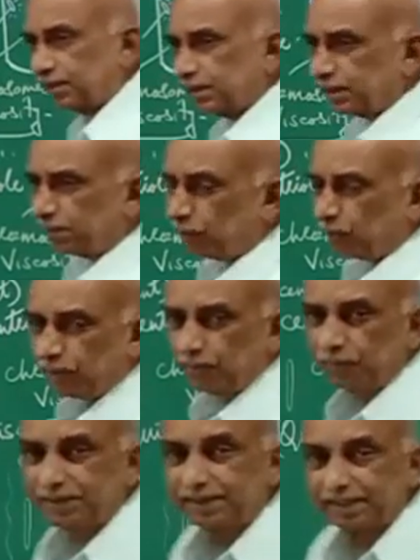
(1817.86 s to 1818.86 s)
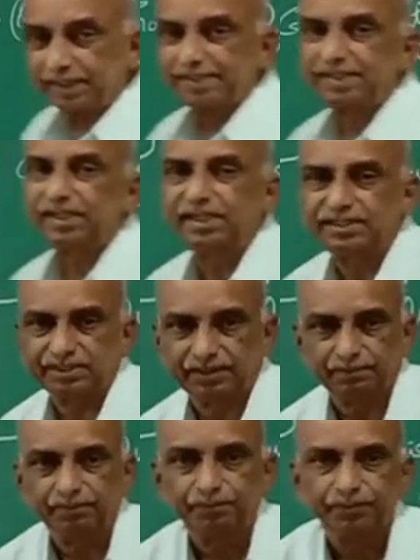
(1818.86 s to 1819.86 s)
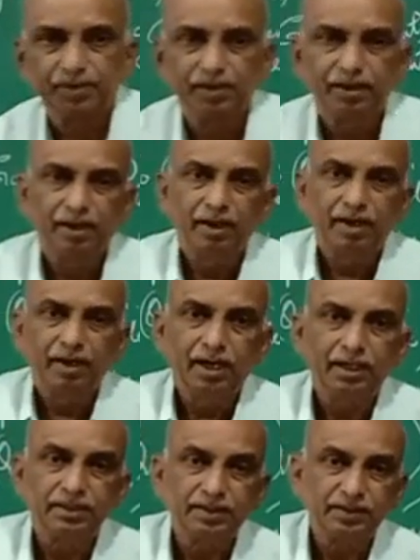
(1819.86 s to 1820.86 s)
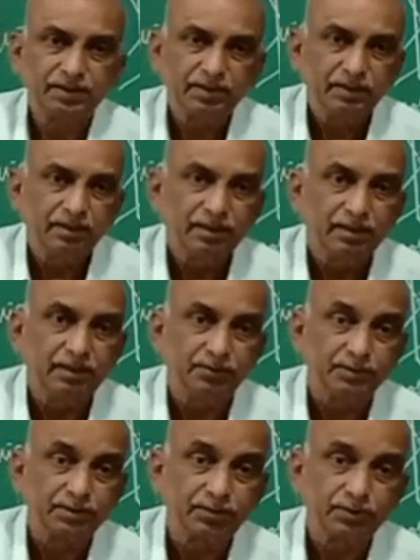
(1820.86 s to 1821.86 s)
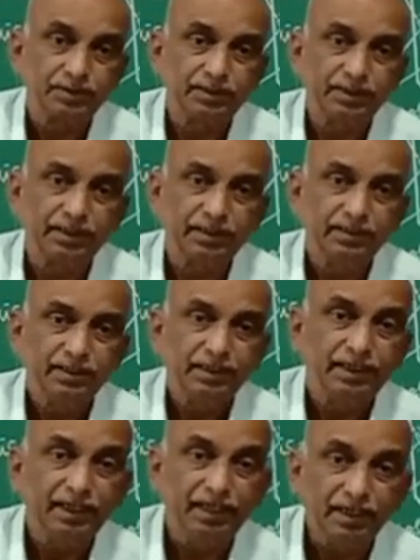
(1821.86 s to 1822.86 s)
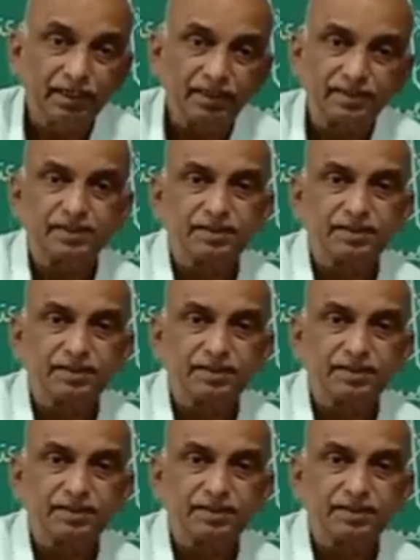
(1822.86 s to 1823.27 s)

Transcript: somewhat viscous in nature, and thus the viscosity increases